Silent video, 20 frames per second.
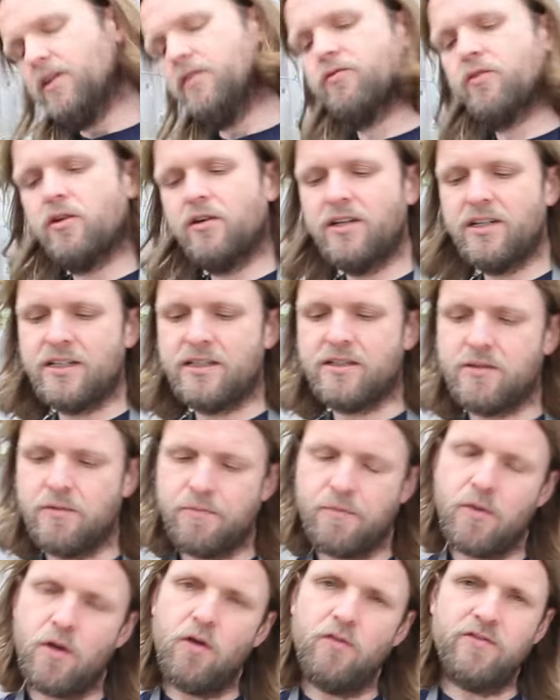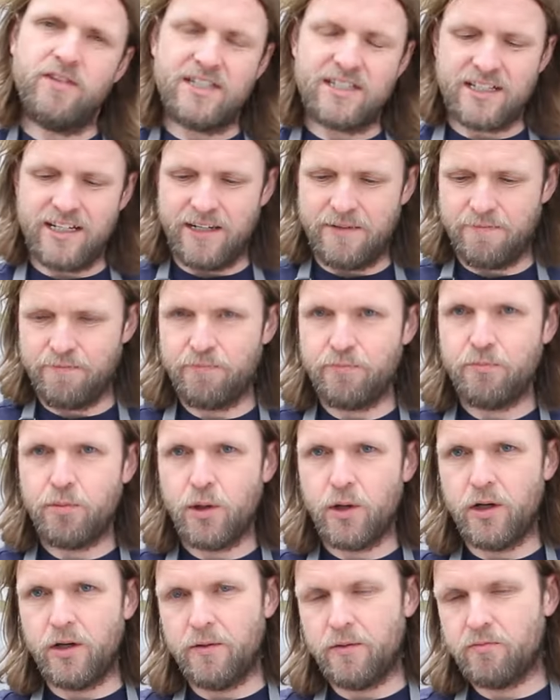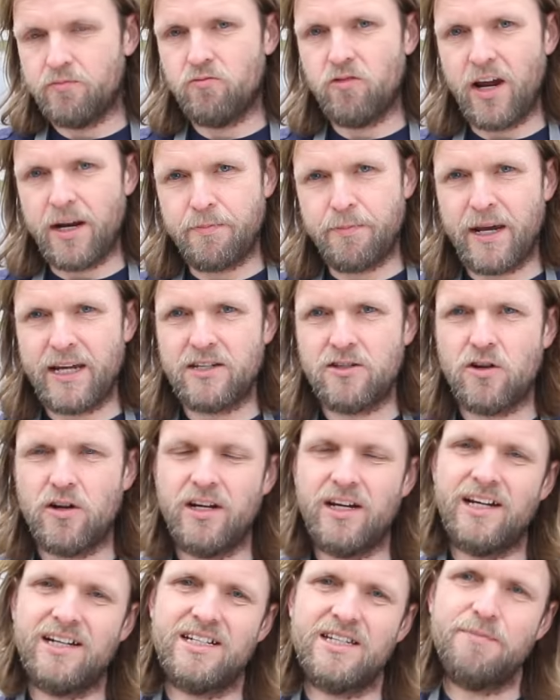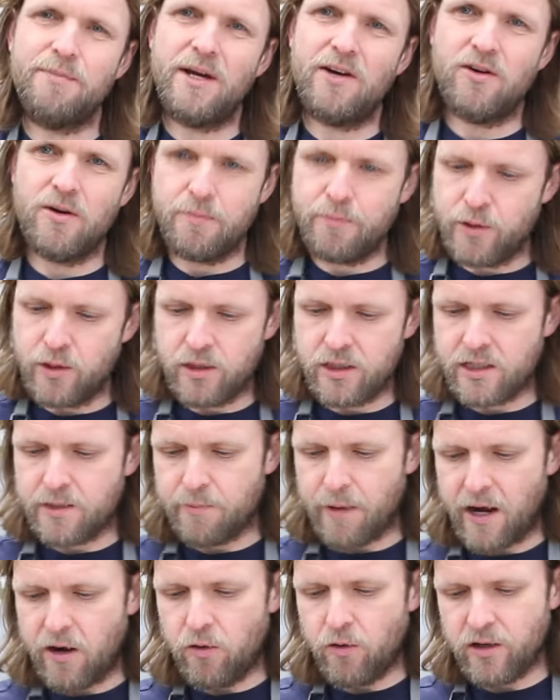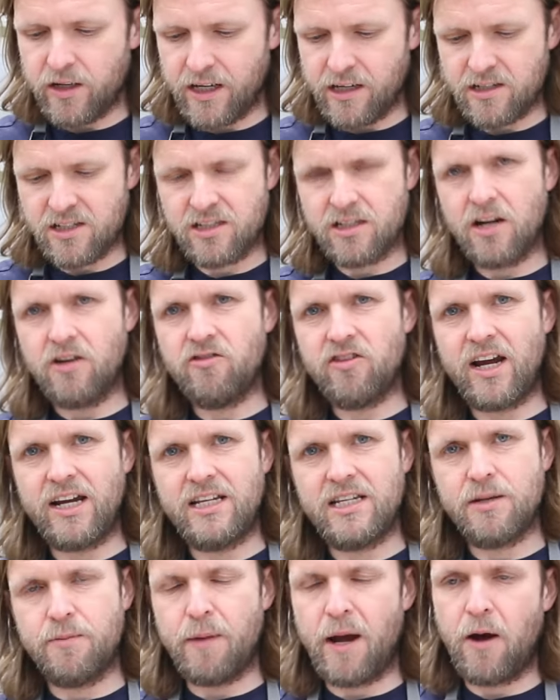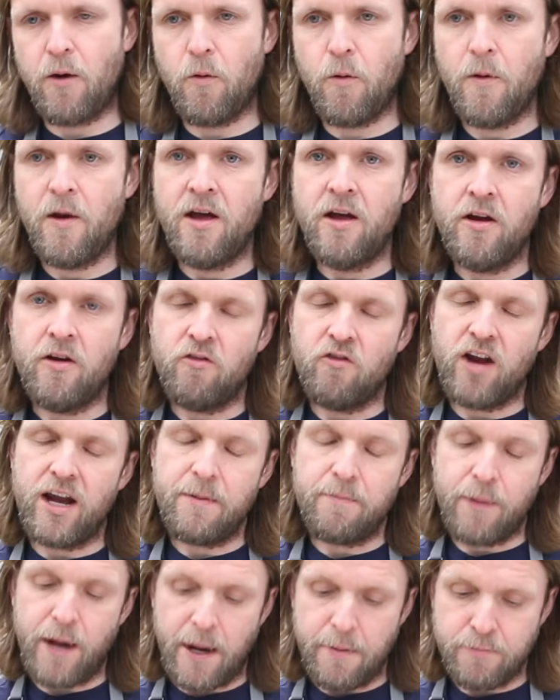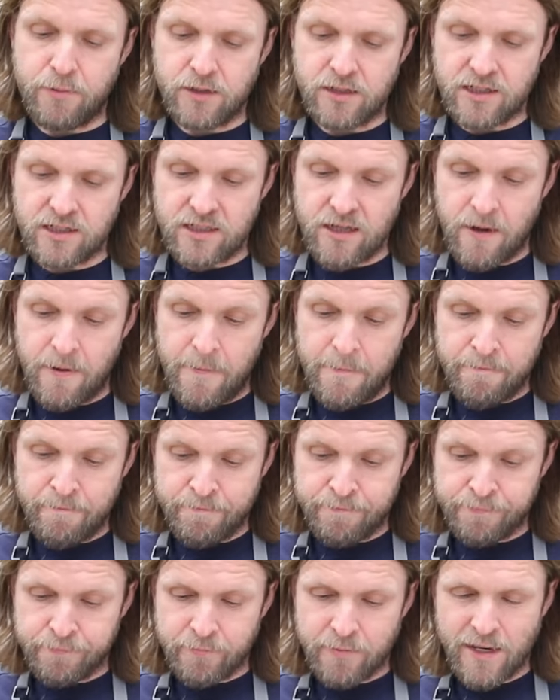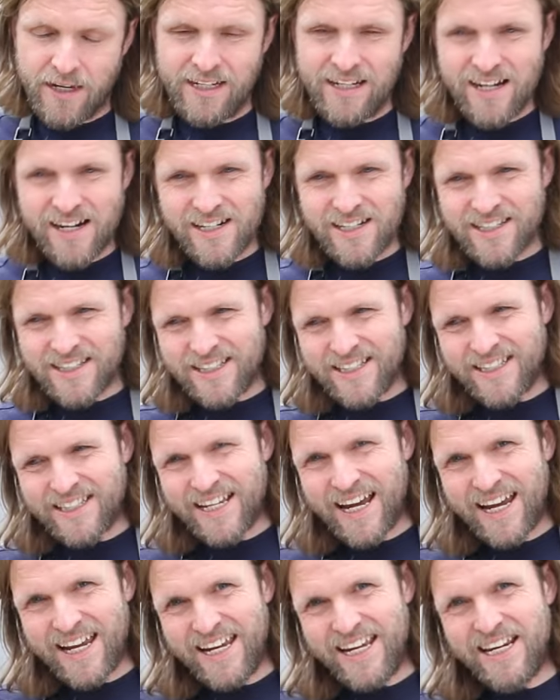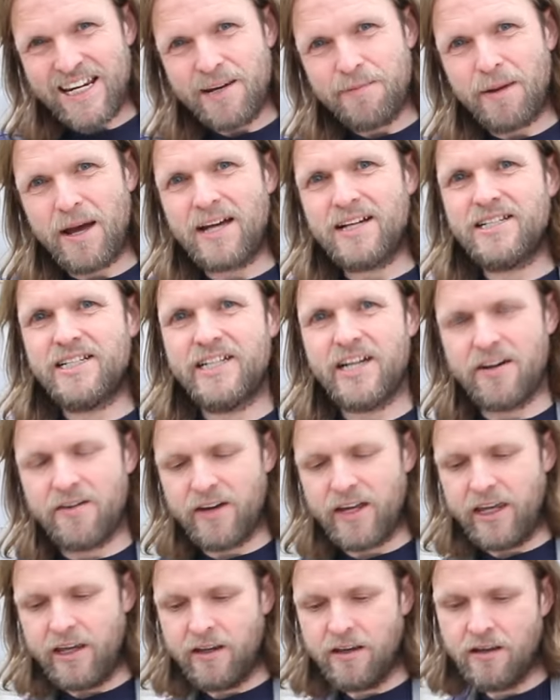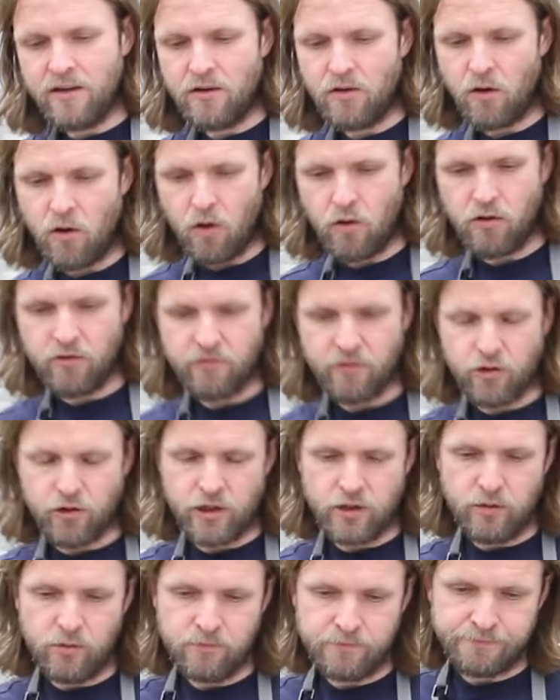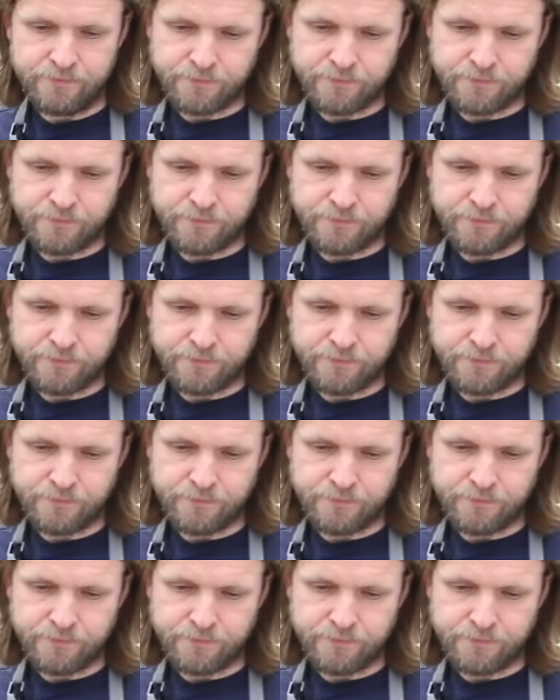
You've got this, obviously, putting red pesto on there. It's a bit like putting tomato on there. sun-dried tomato, red peppers, tiny bit of chilli, olive oil,